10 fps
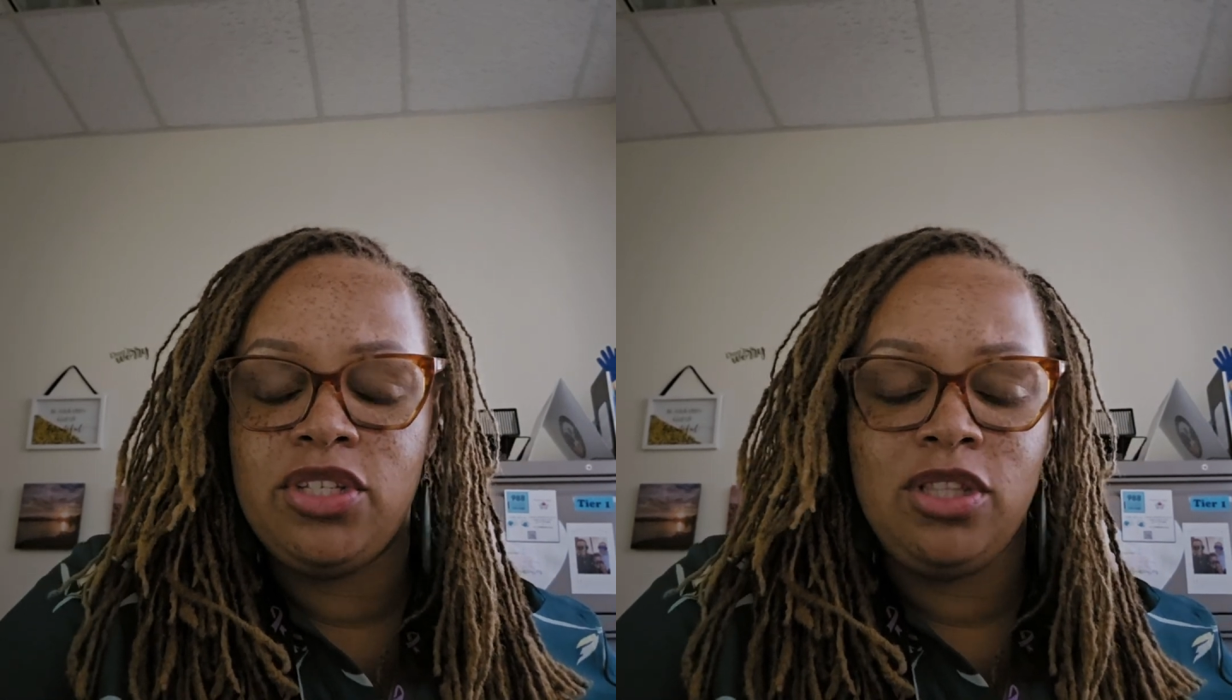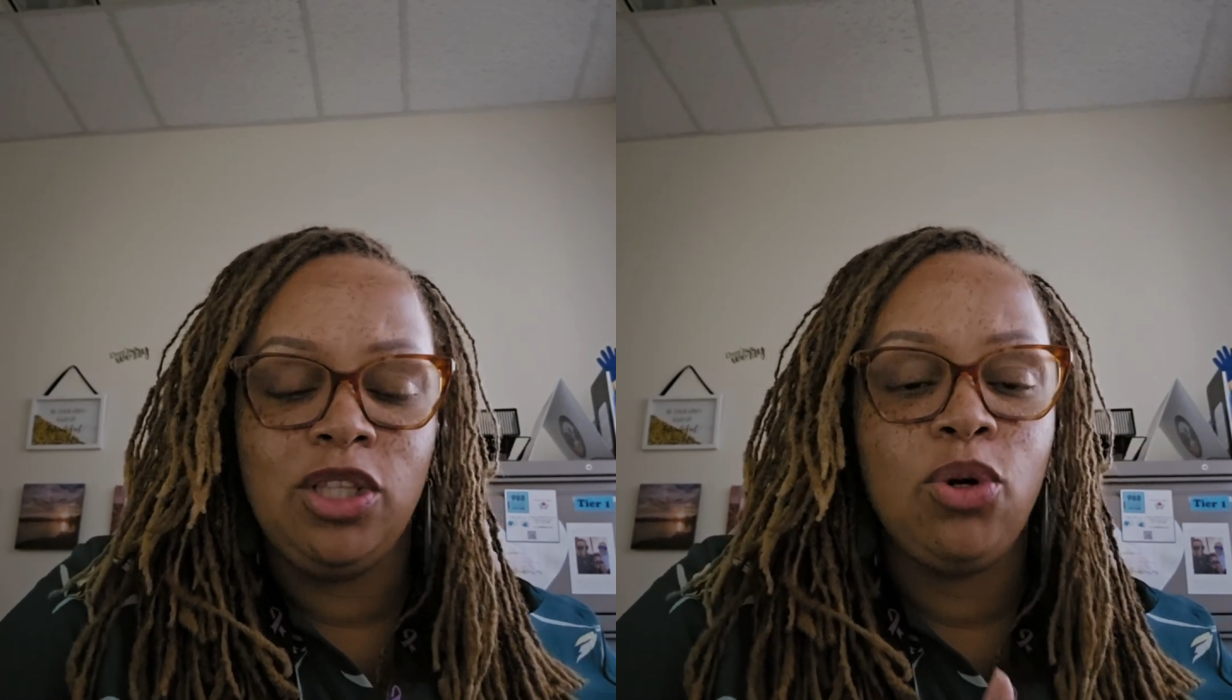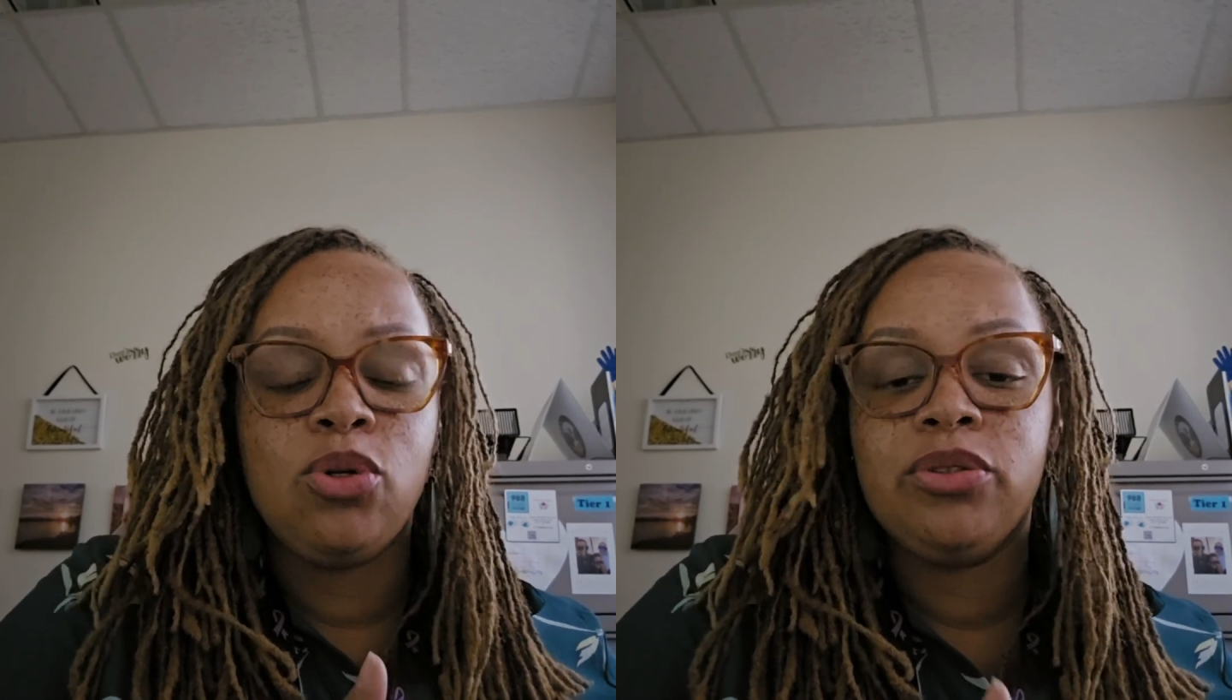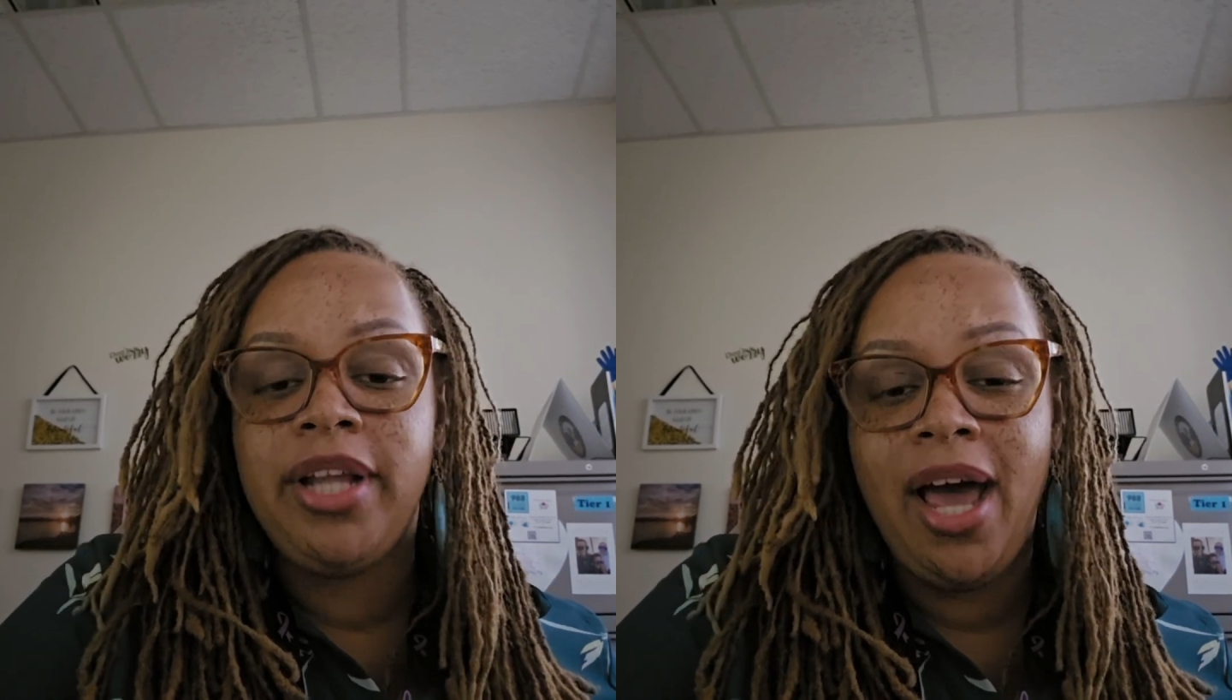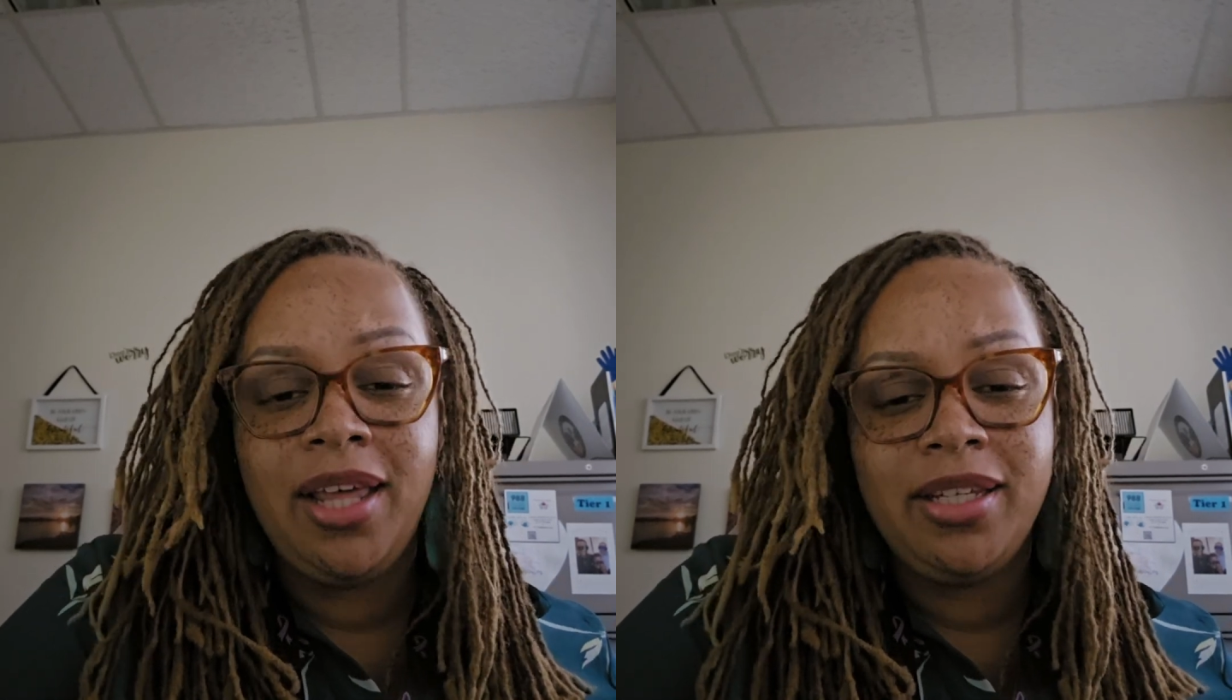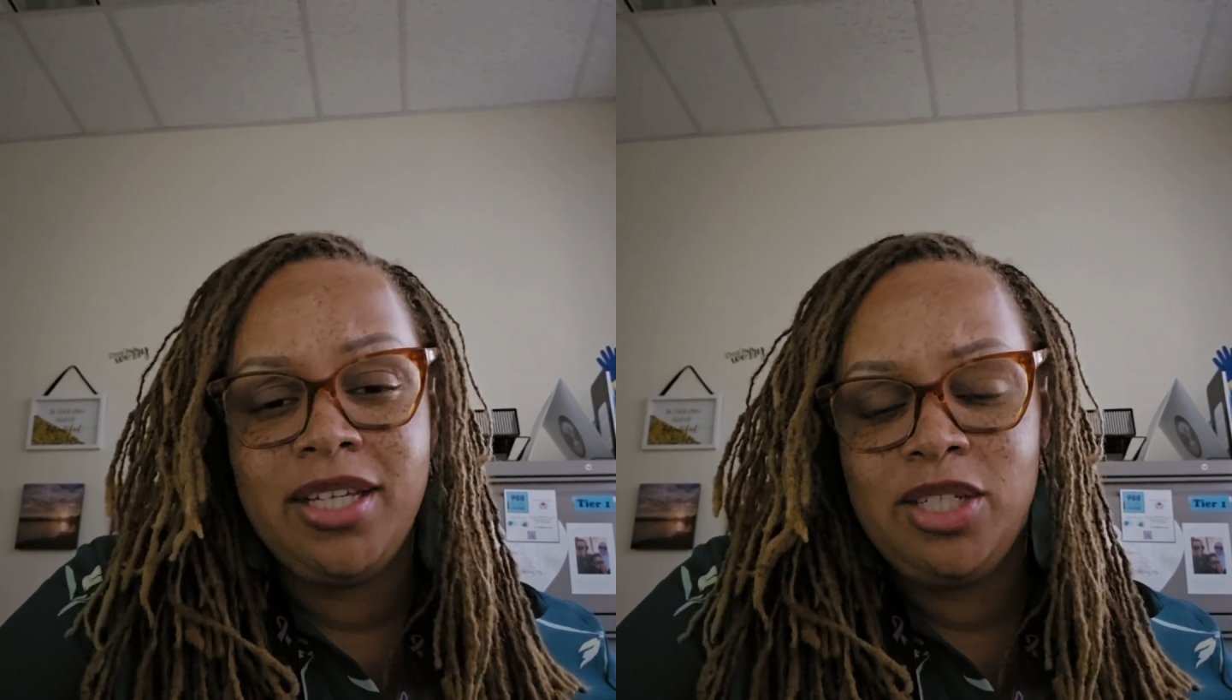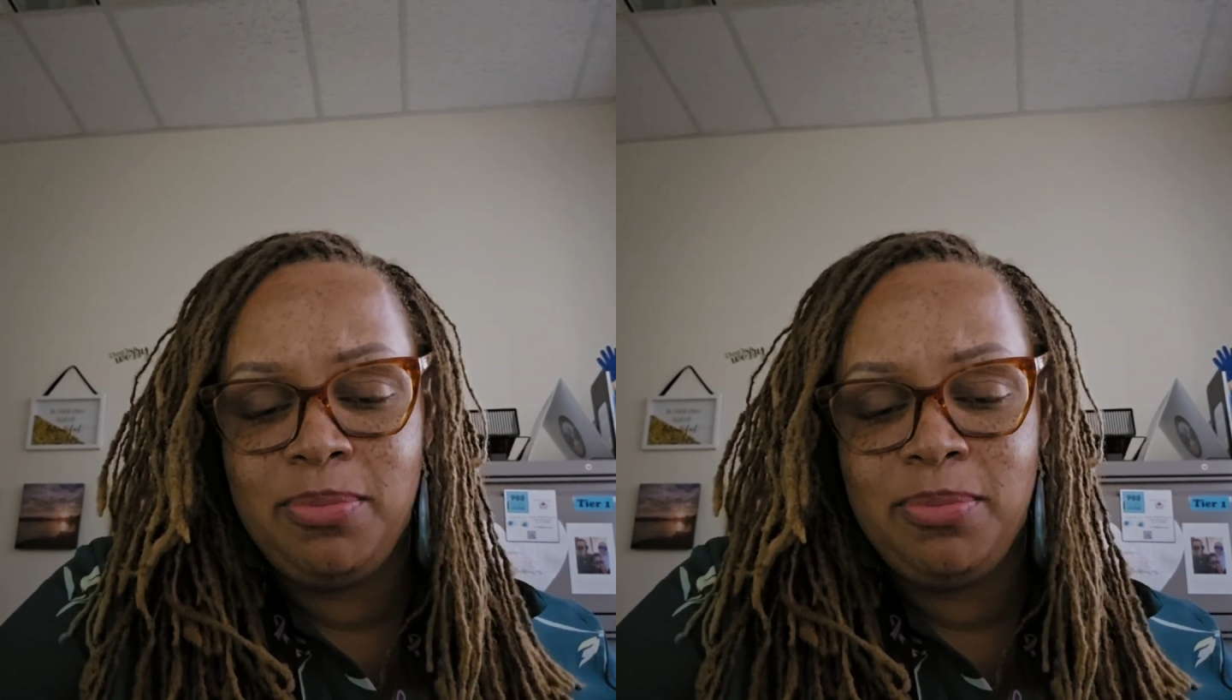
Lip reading: local knowledge,